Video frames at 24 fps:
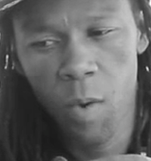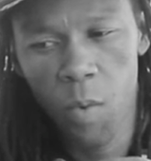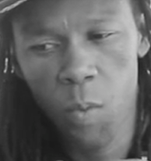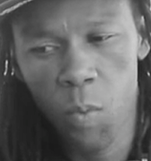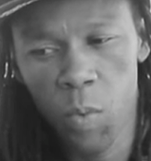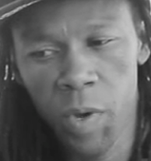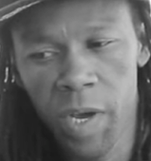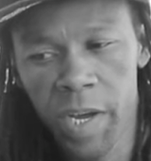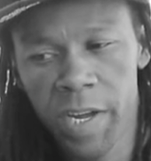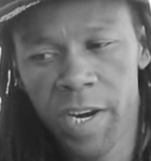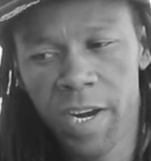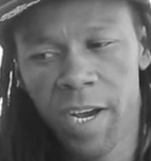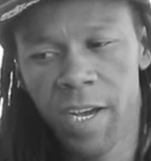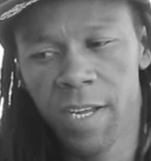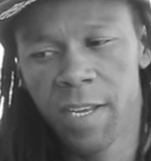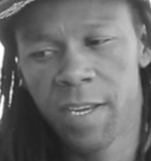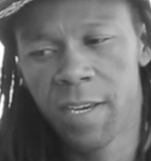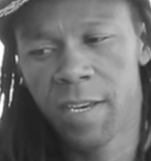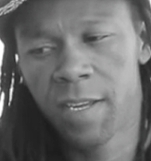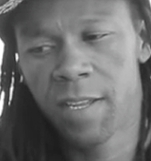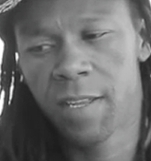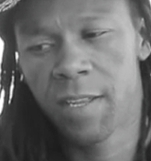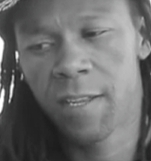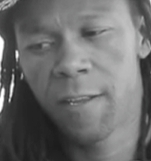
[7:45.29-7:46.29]
we
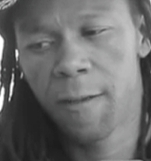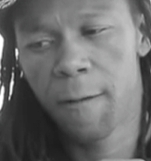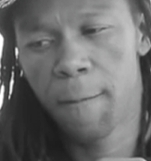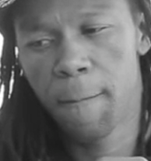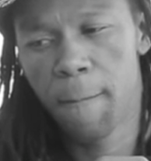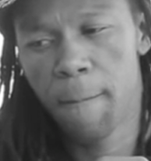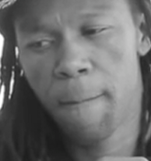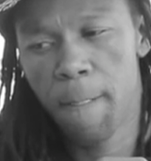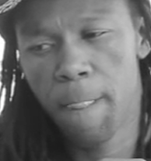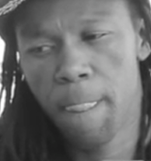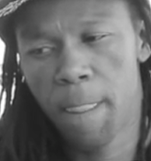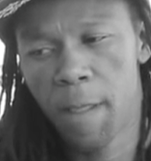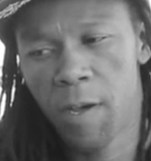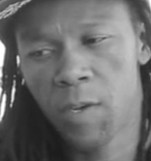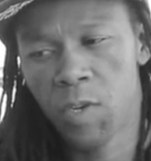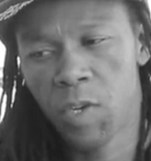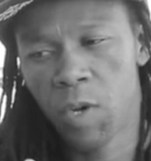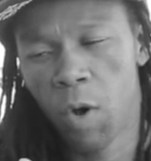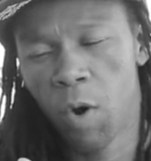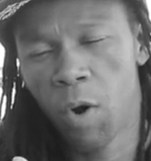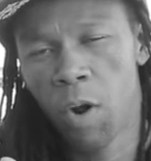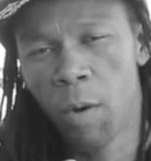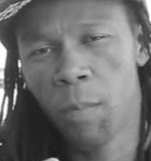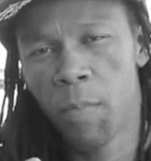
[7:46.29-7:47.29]
created a
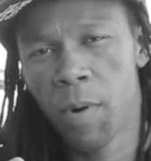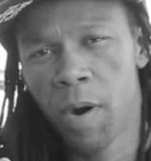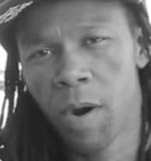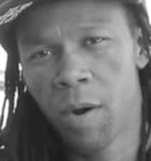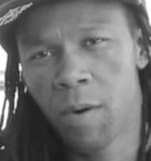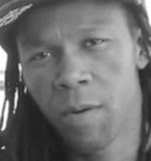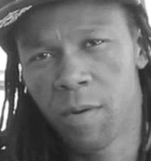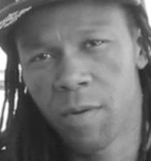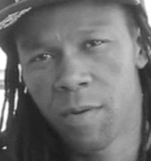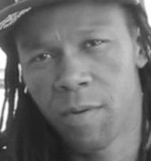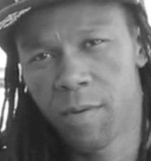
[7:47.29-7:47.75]
solo pro,